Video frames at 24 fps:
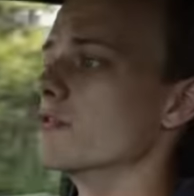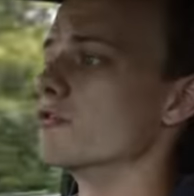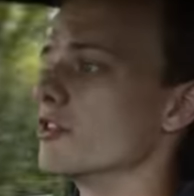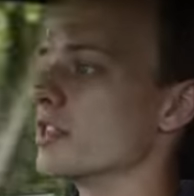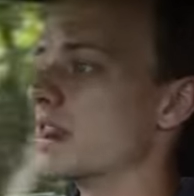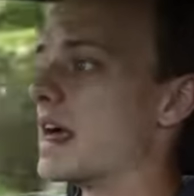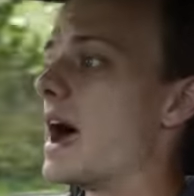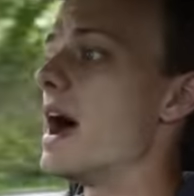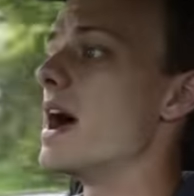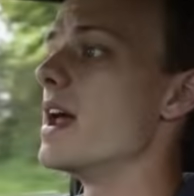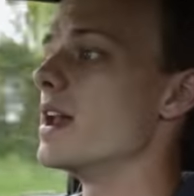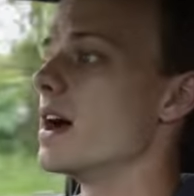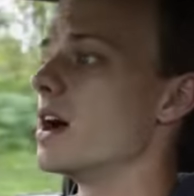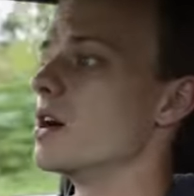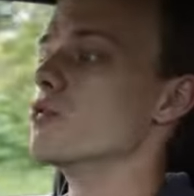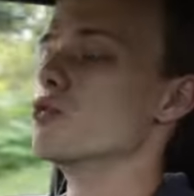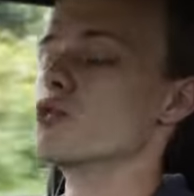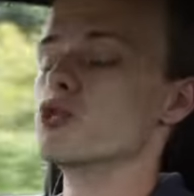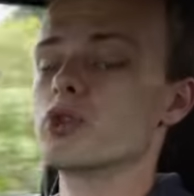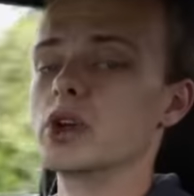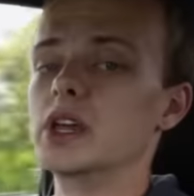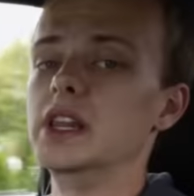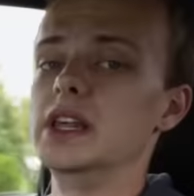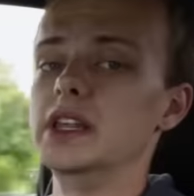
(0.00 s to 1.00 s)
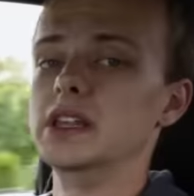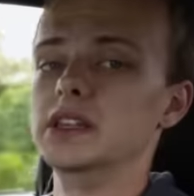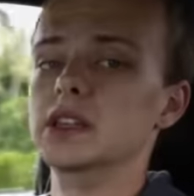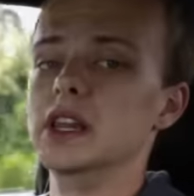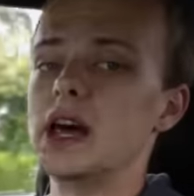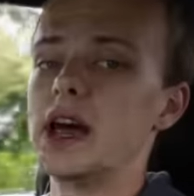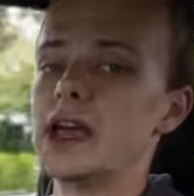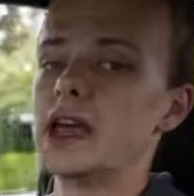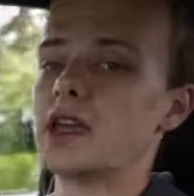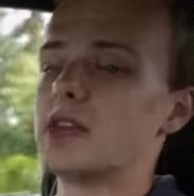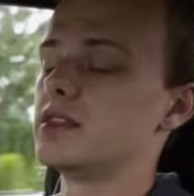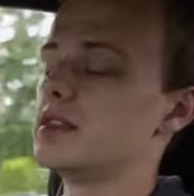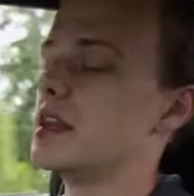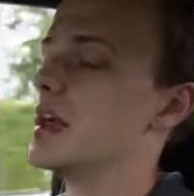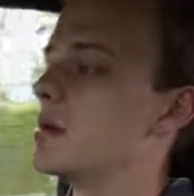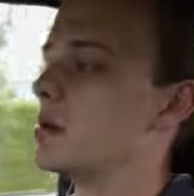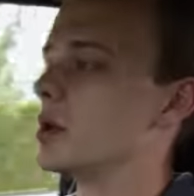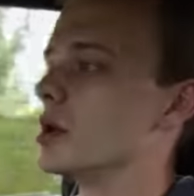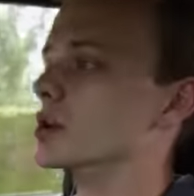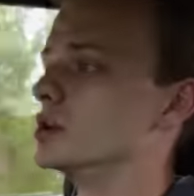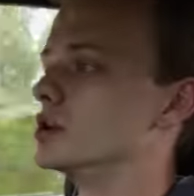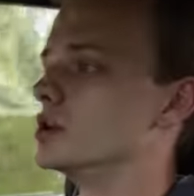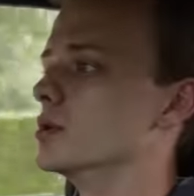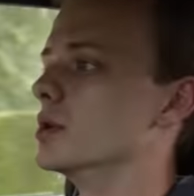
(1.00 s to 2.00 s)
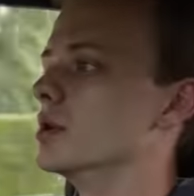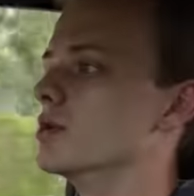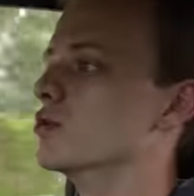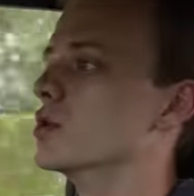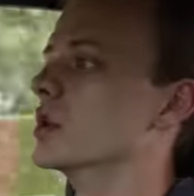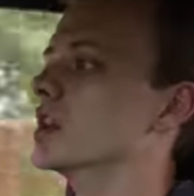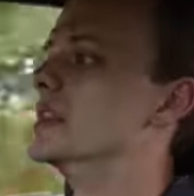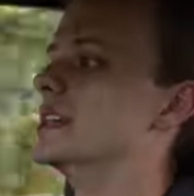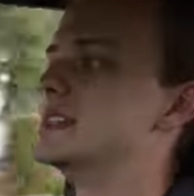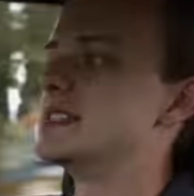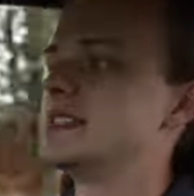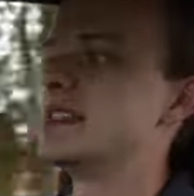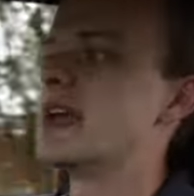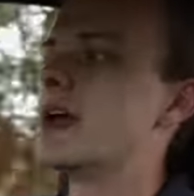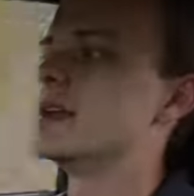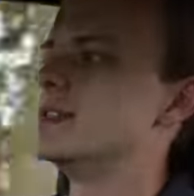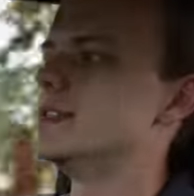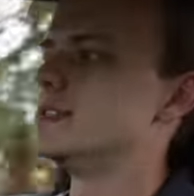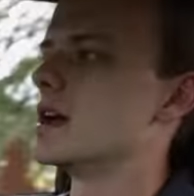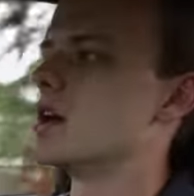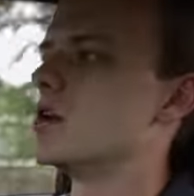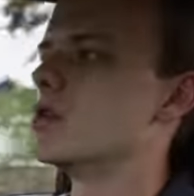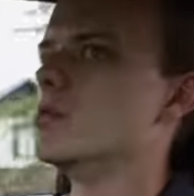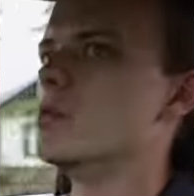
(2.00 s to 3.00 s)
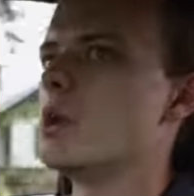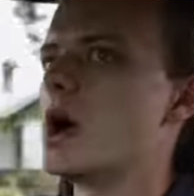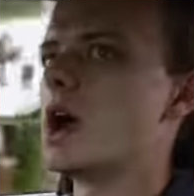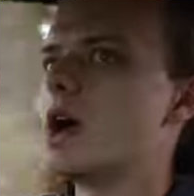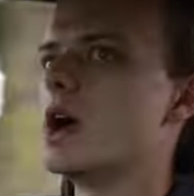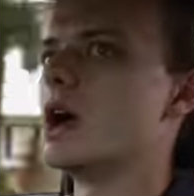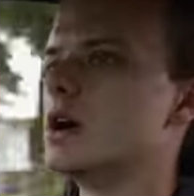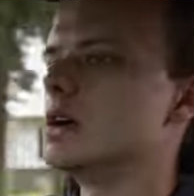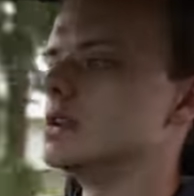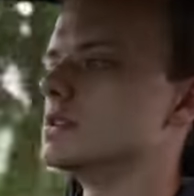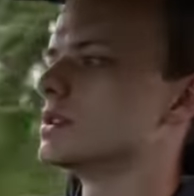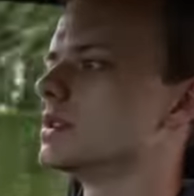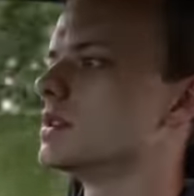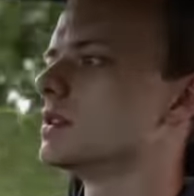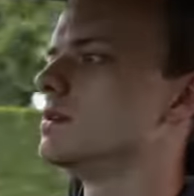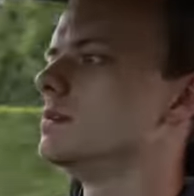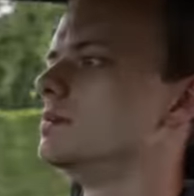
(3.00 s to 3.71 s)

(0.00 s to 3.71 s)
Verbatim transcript: and for that I really like the M R two. It really stands out in my eyes.